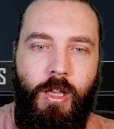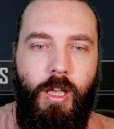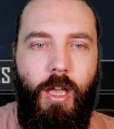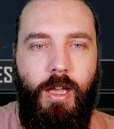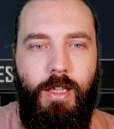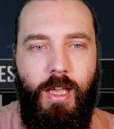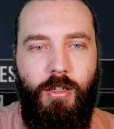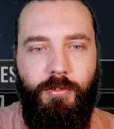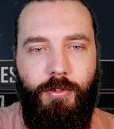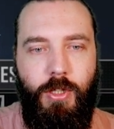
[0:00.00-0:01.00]

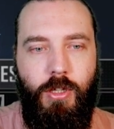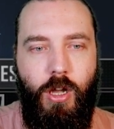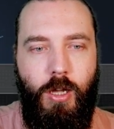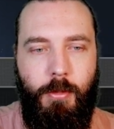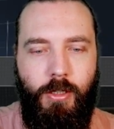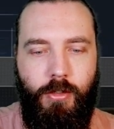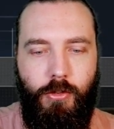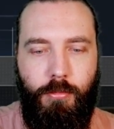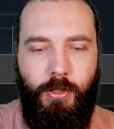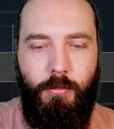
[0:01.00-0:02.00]
Again, for the armor,
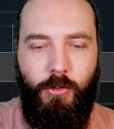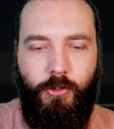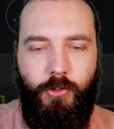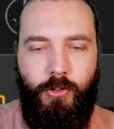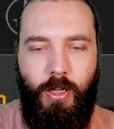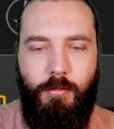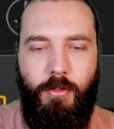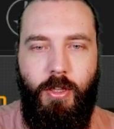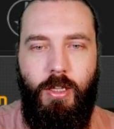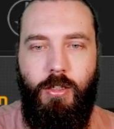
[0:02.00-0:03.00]
it's pretty much the same
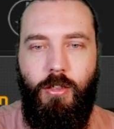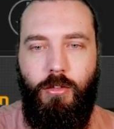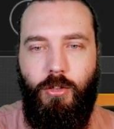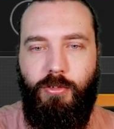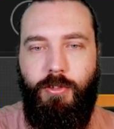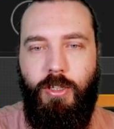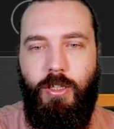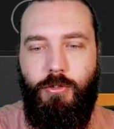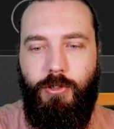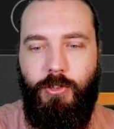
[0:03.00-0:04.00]
thing. Look for the
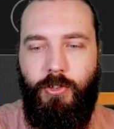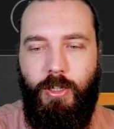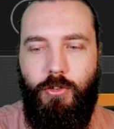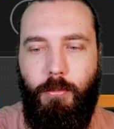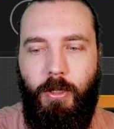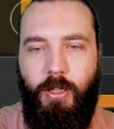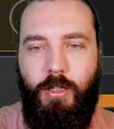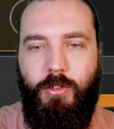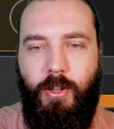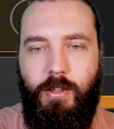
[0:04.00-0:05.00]
increased
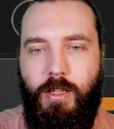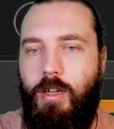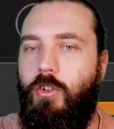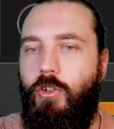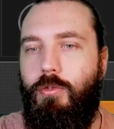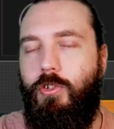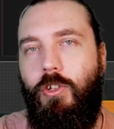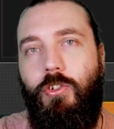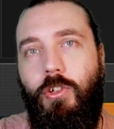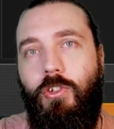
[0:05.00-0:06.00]
HP, take the energy
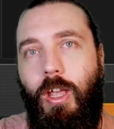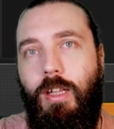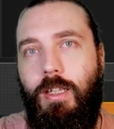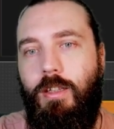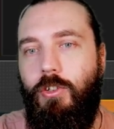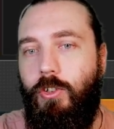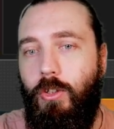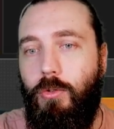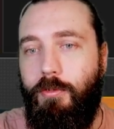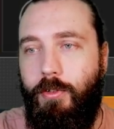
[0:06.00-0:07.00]
resistance, and then the
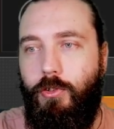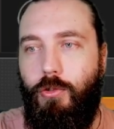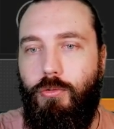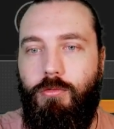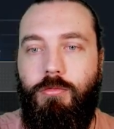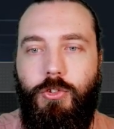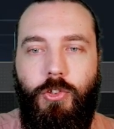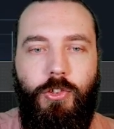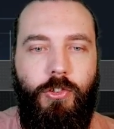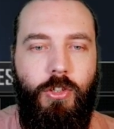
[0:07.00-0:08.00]
single physical
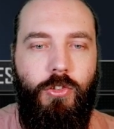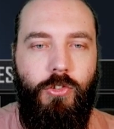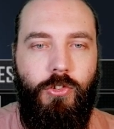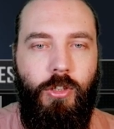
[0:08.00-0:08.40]
resistance.